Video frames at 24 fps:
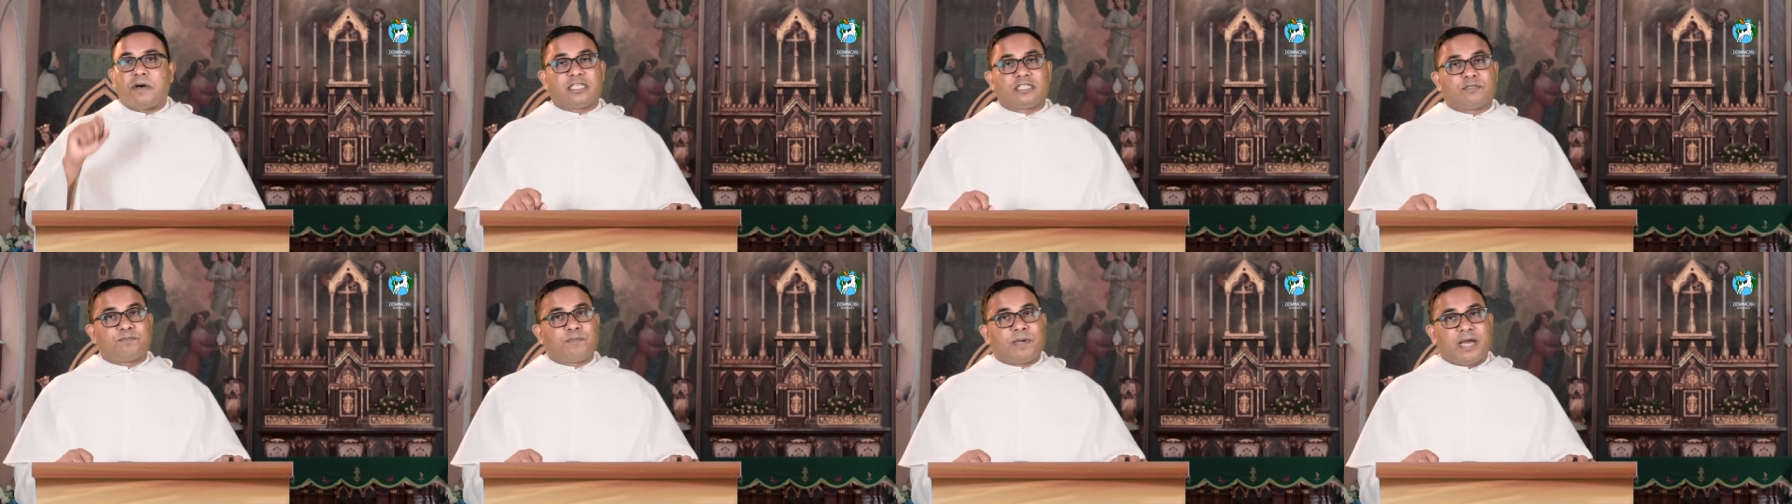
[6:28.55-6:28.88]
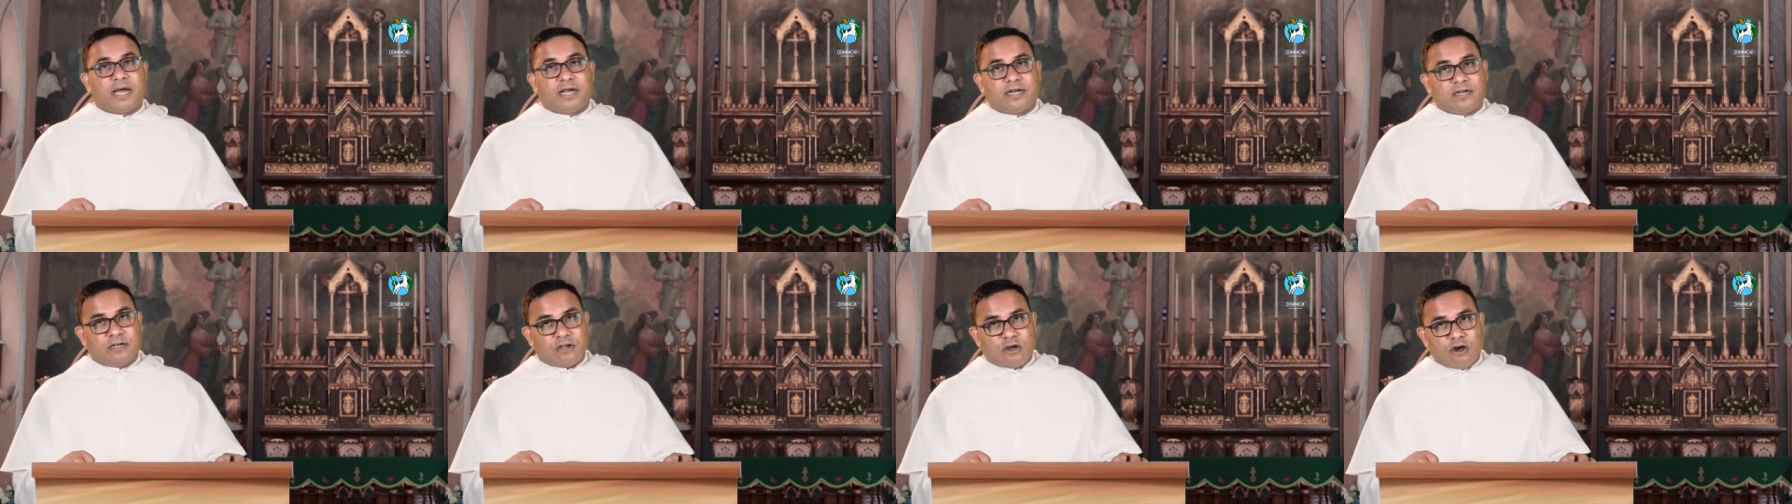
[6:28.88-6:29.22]

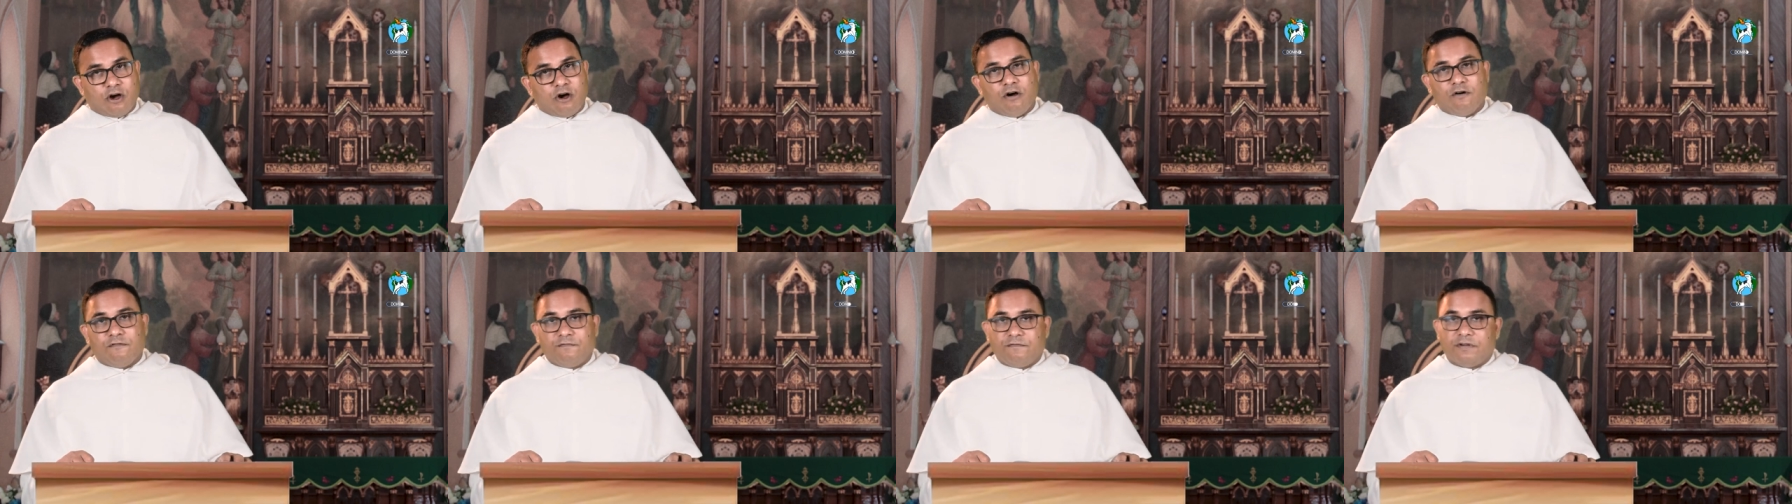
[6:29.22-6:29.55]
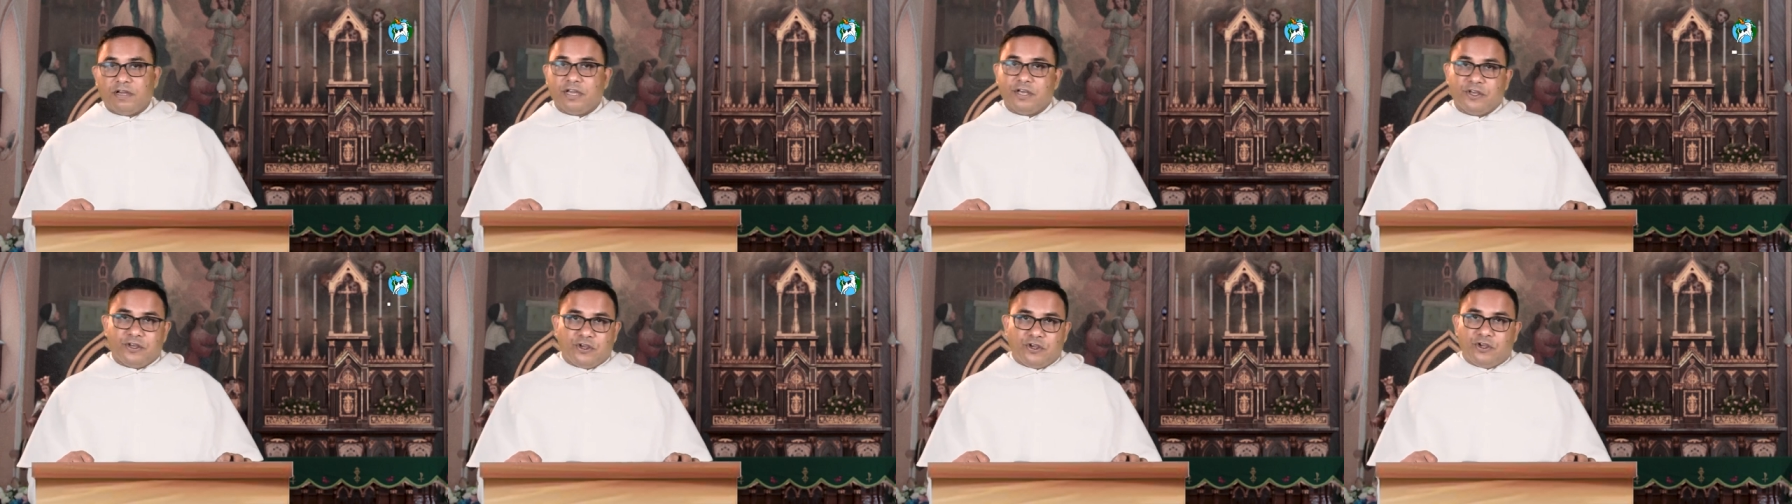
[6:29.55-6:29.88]
aspect
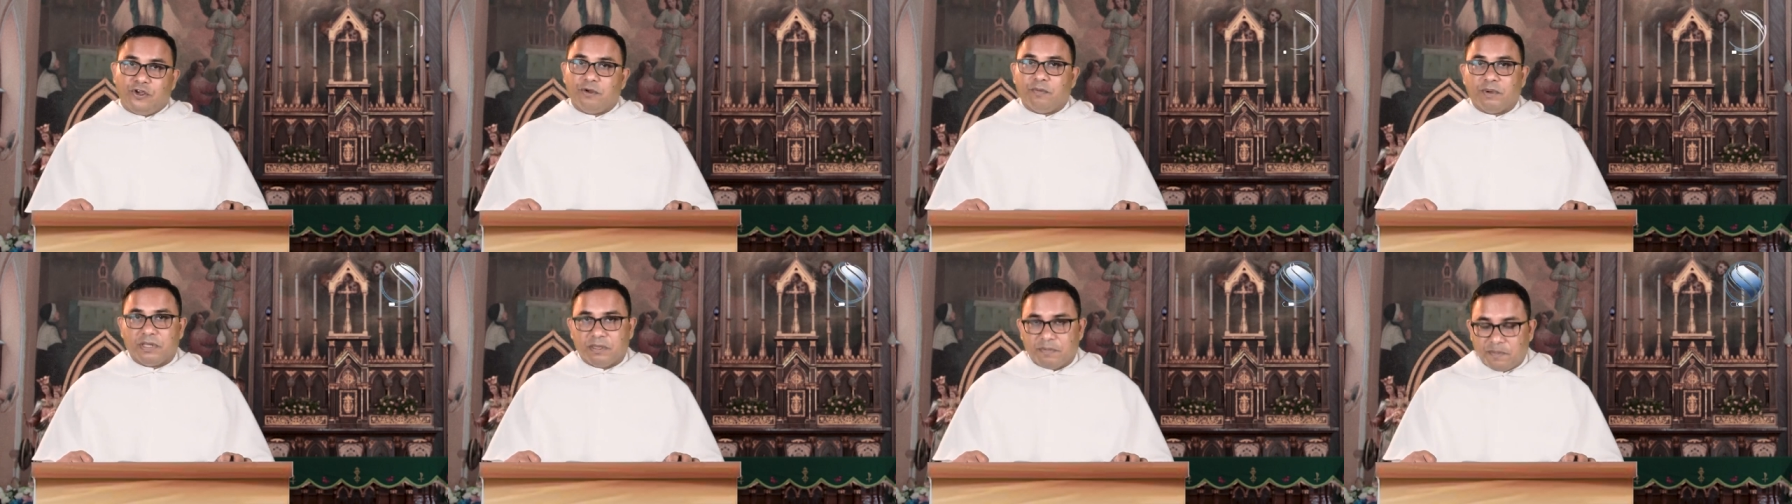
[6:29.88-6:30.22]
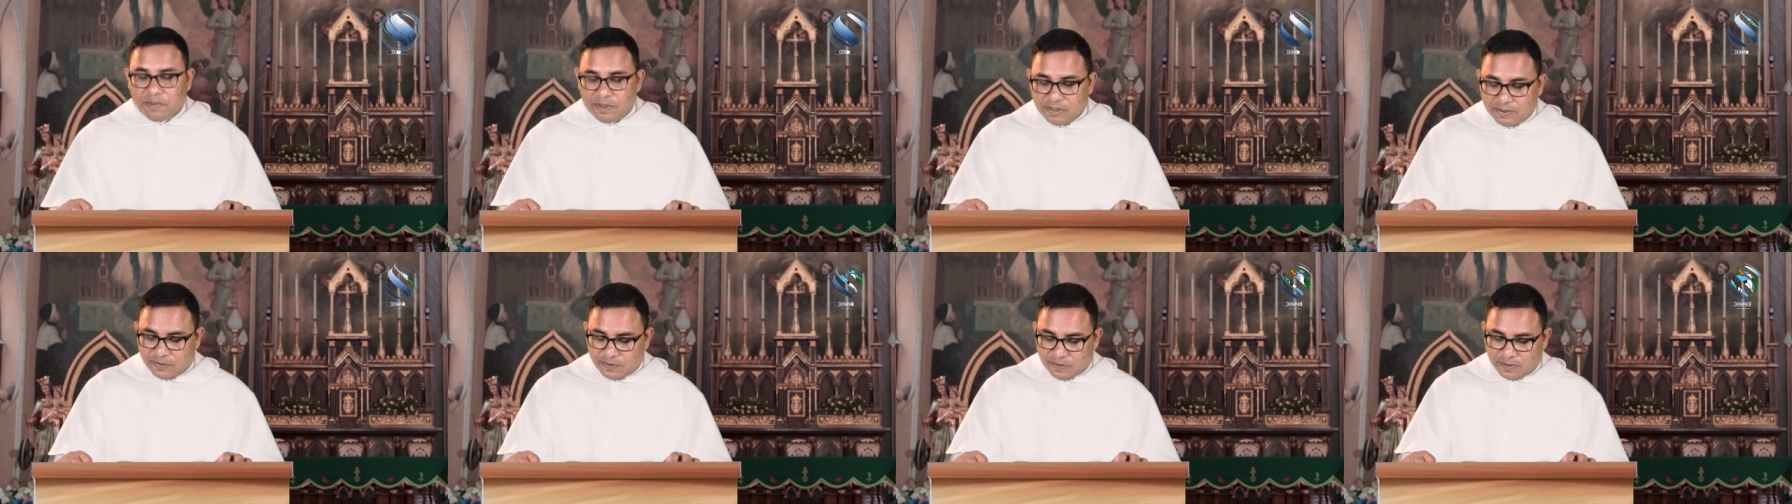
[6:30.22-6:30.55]
of human
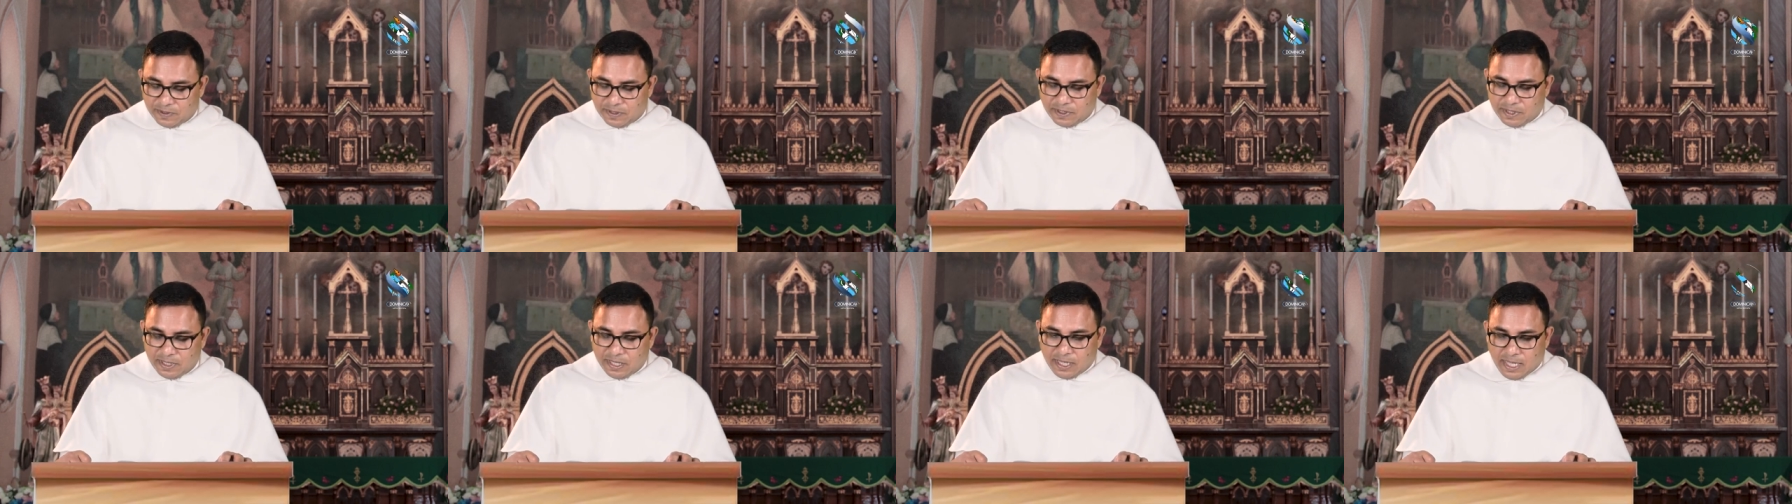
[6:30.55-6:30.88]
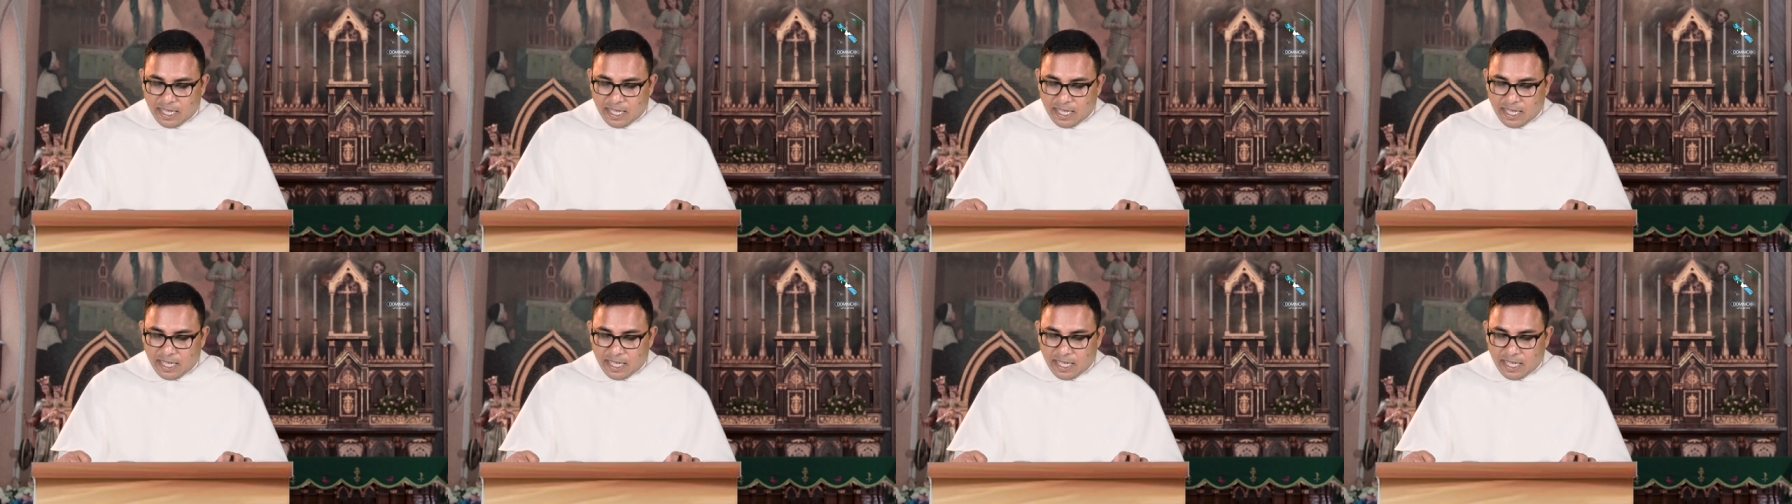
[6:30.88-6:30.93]
person.